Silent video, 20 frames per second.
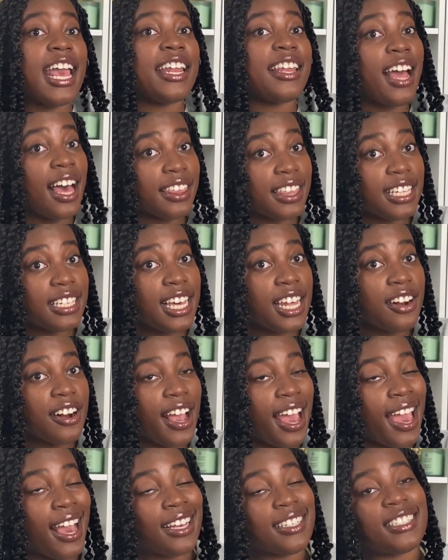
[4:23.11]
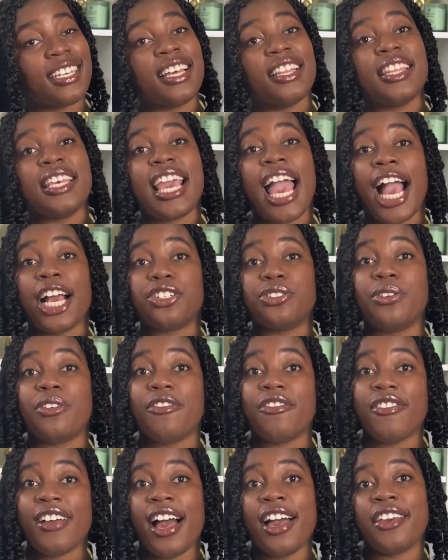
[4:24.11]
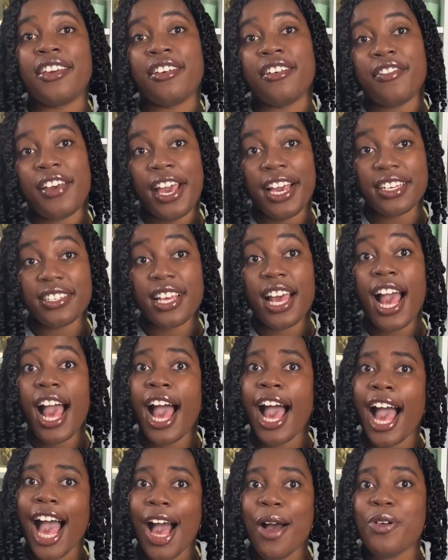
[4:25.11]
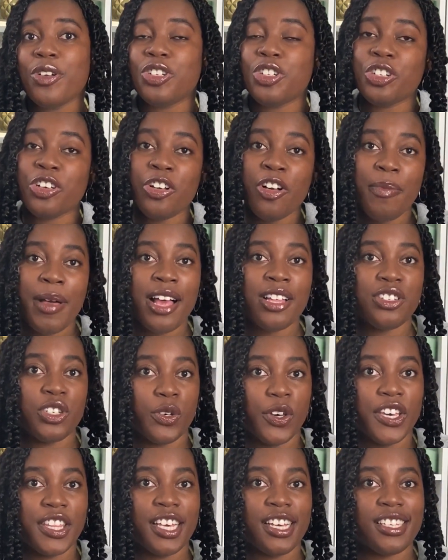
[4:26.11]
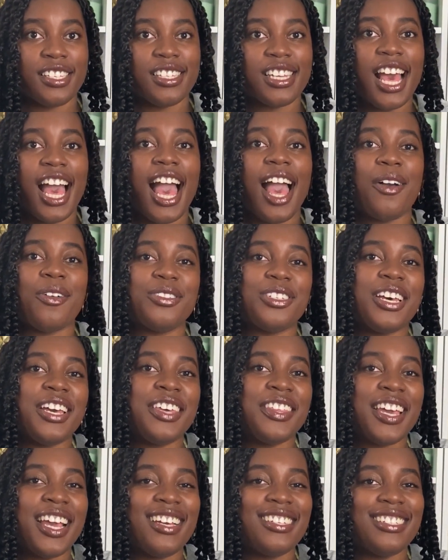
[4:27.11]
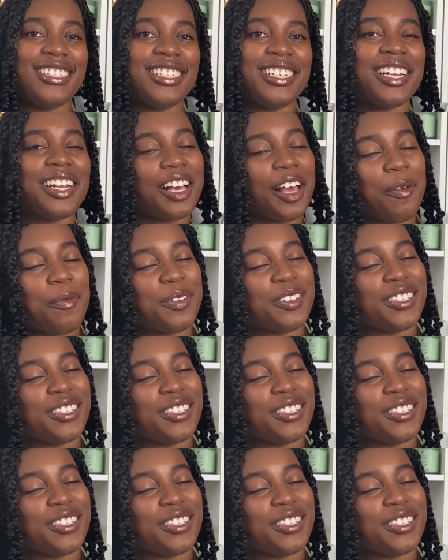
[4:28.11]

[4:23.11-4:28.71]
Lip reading: and not the letter x, the actual value of x. How would you go about doing this? I will tell you the answer in a couple